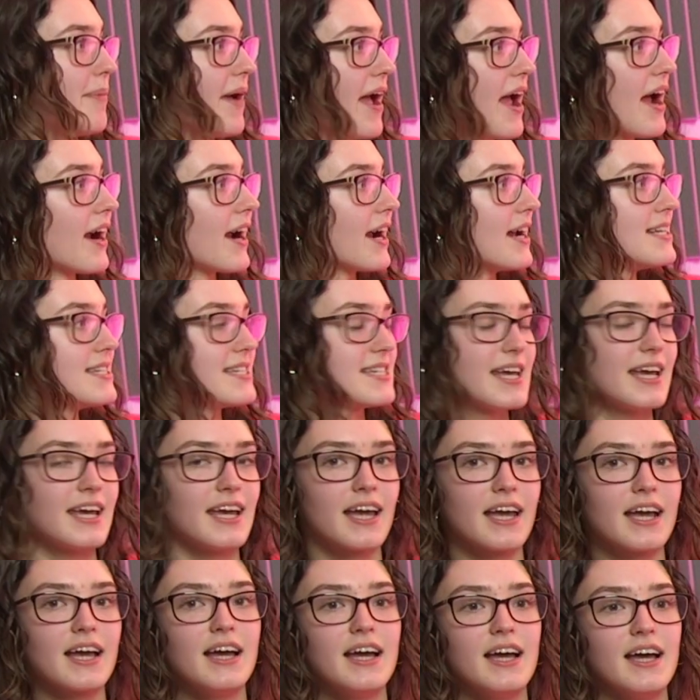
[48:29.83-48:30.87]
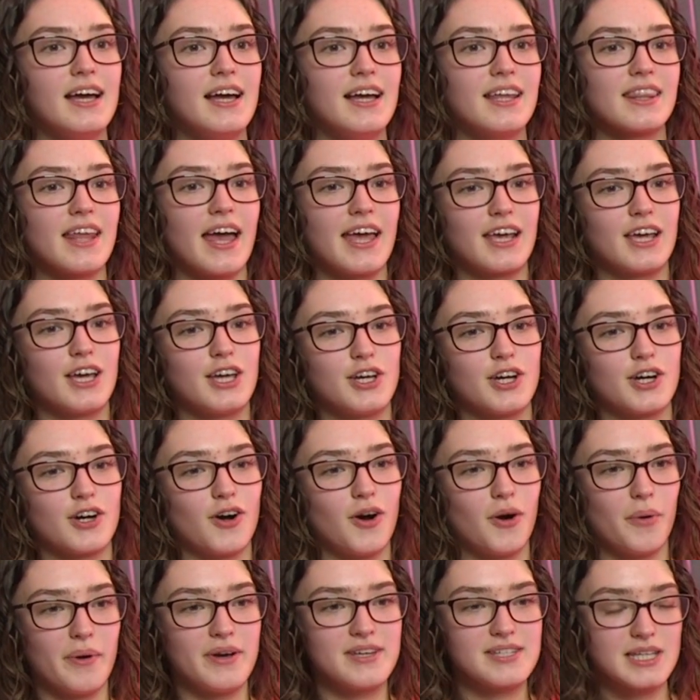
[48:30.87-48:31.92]
parenting. Like, you're
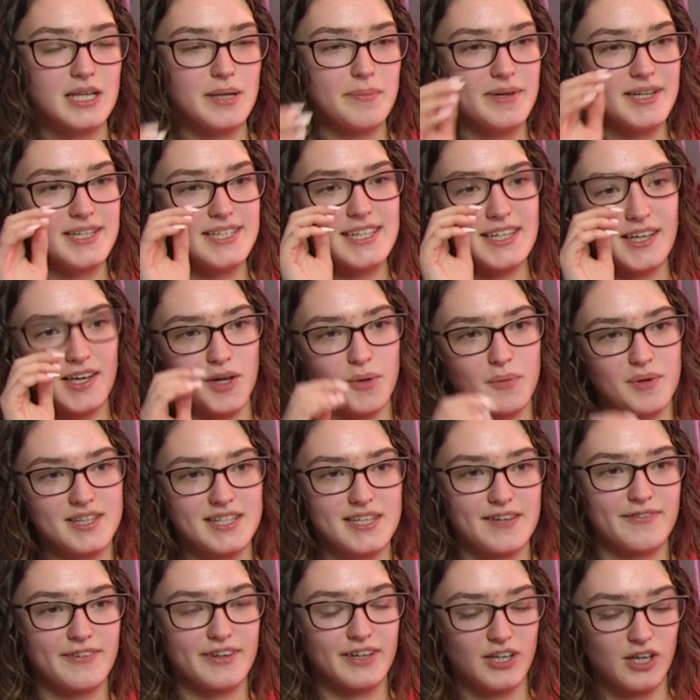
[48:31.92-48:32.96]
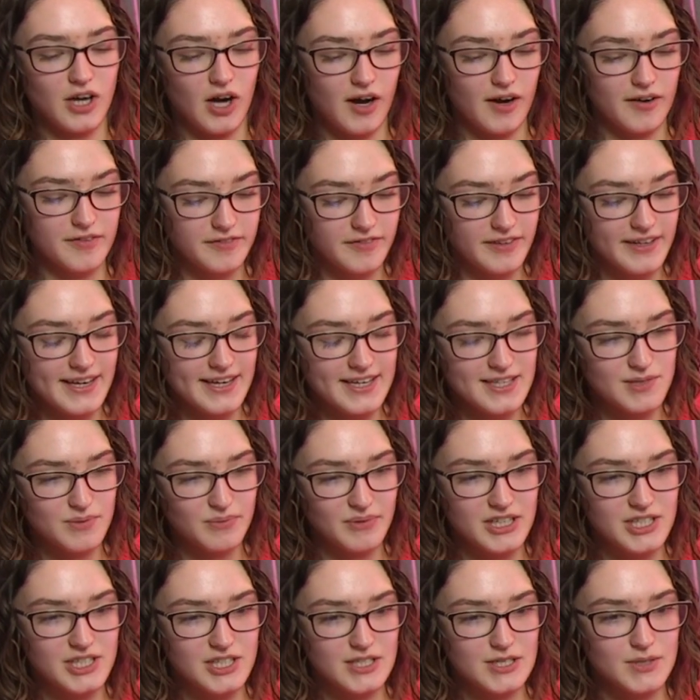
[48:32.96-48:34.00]
always going to be dealing with different conflicts,
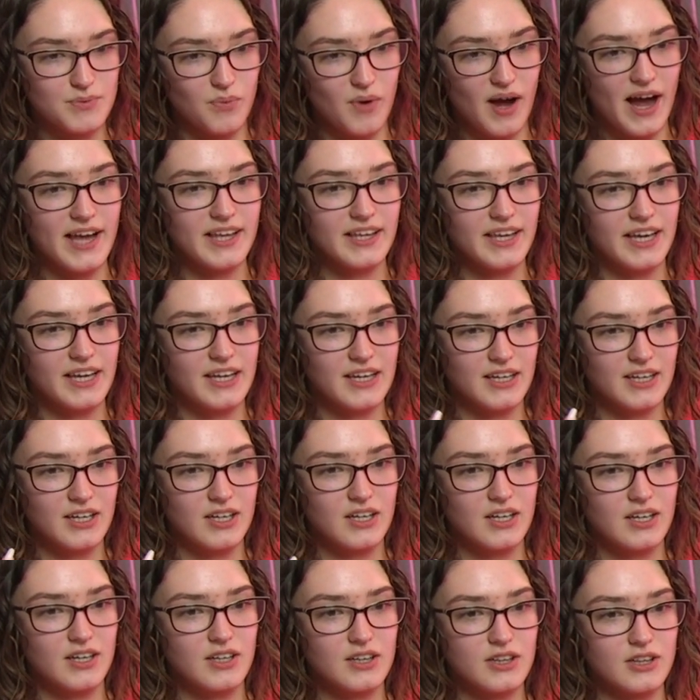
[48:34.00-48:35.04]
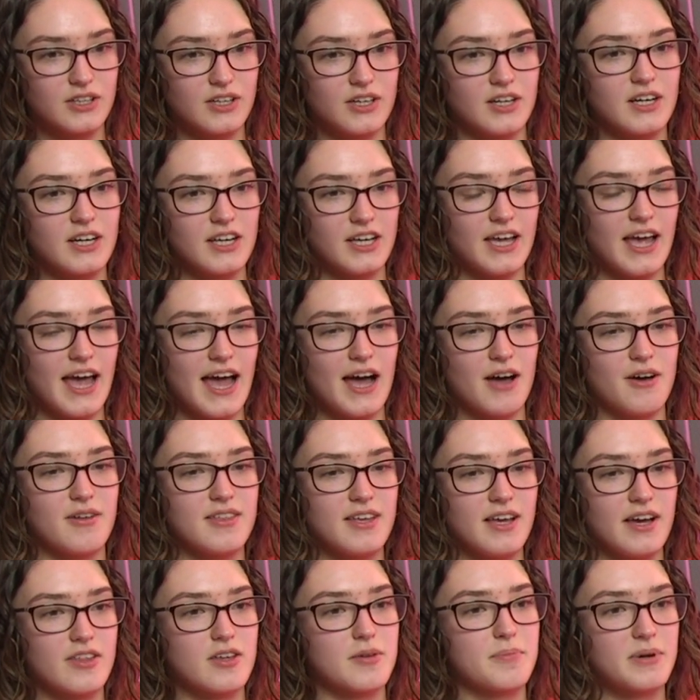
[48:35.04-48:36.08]
which is why, like, learning how
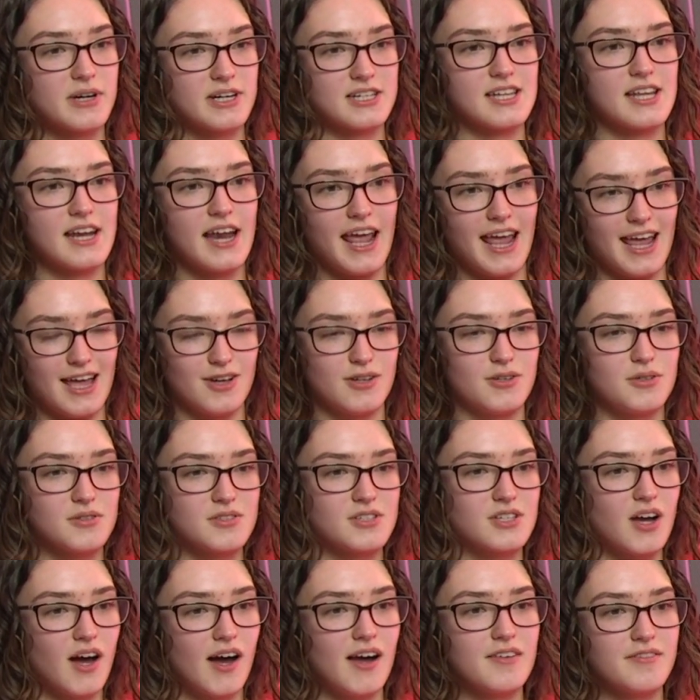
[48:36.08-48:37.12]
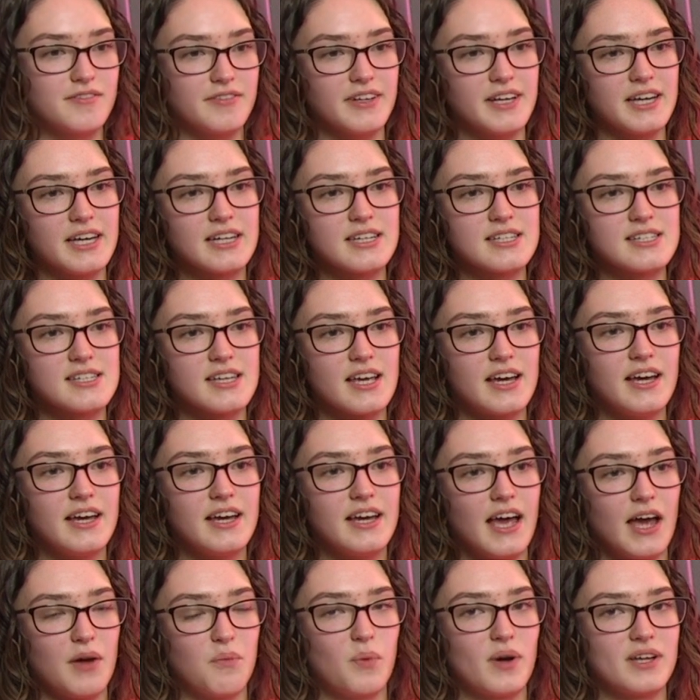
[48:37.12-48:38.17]
the other person handles conflicts
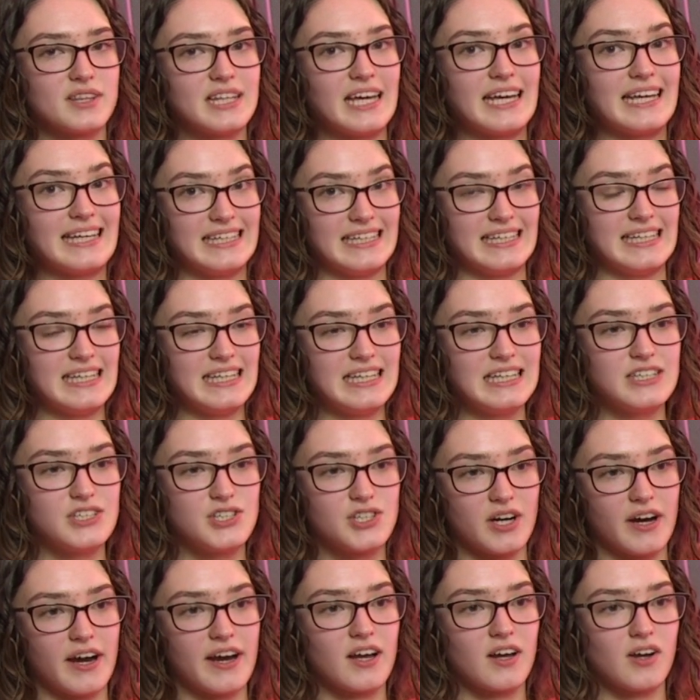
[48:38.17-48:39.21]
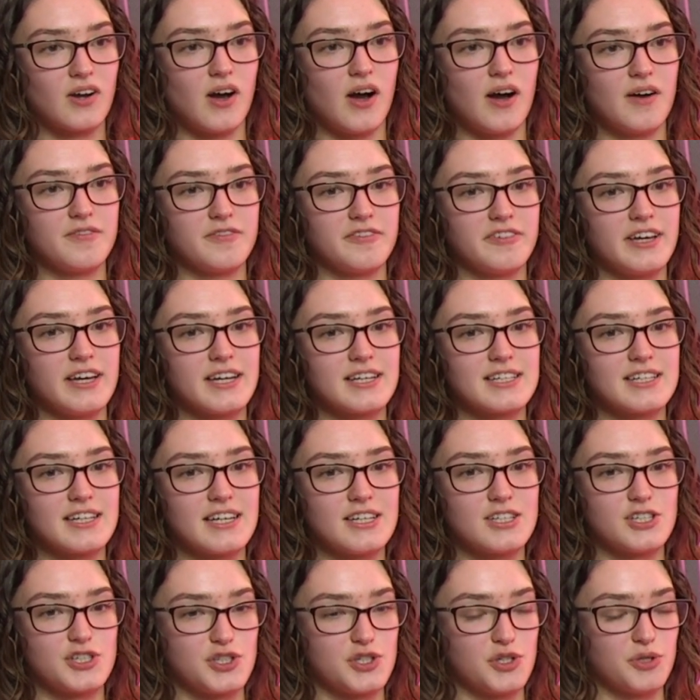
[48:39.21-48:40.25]
and what they need during a conflict
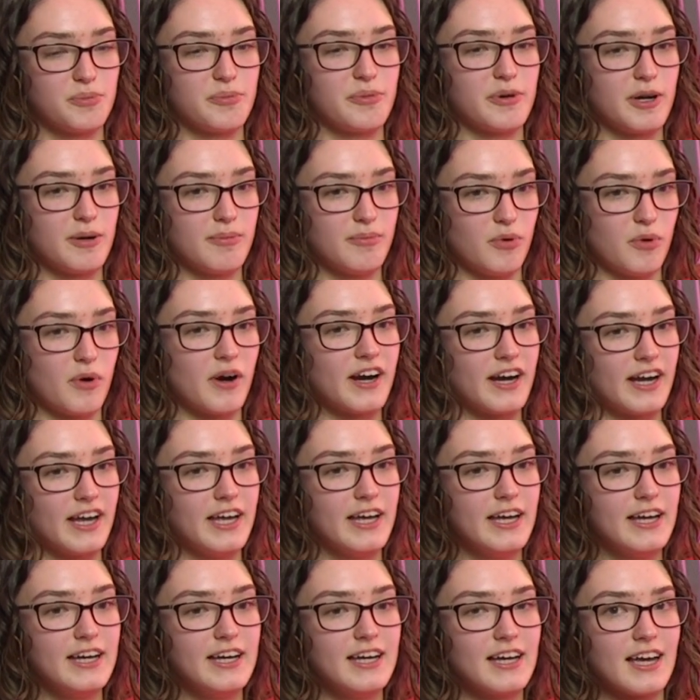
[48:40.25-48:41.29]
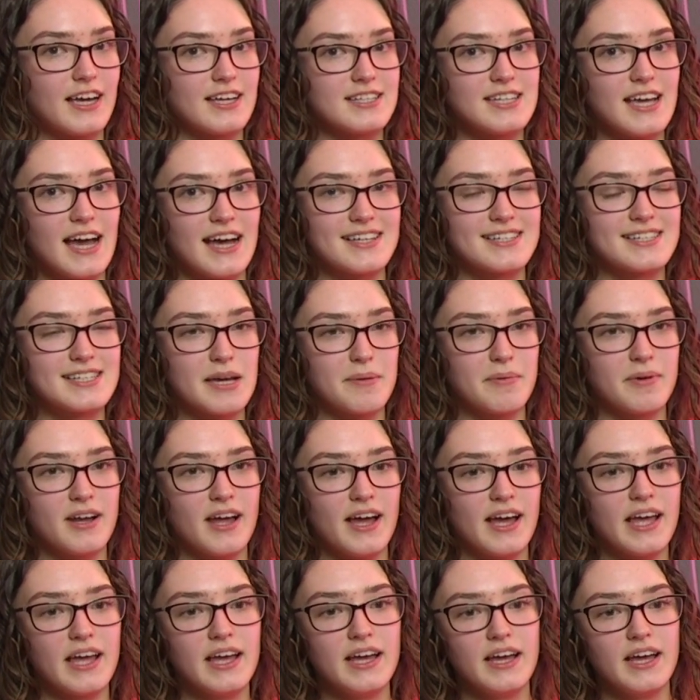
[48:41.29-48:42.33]
is super important. Because, yeah, Sam and
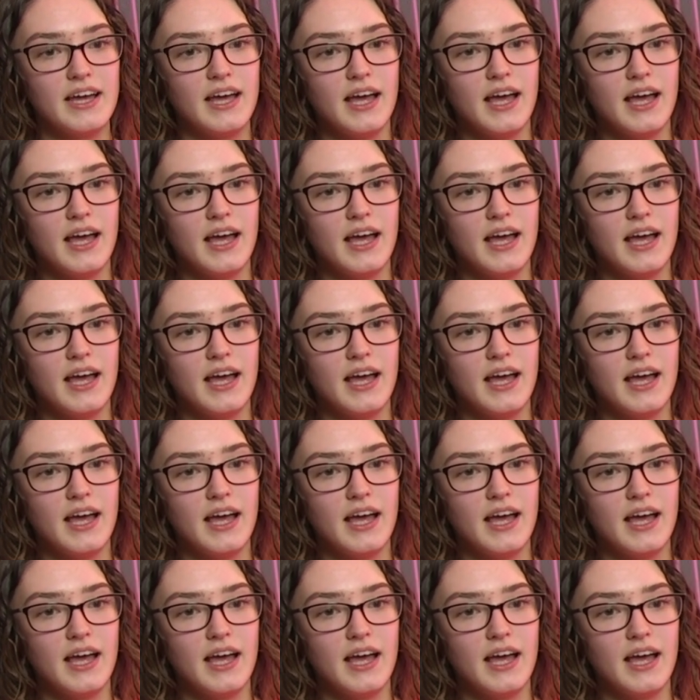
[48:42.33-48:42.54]
I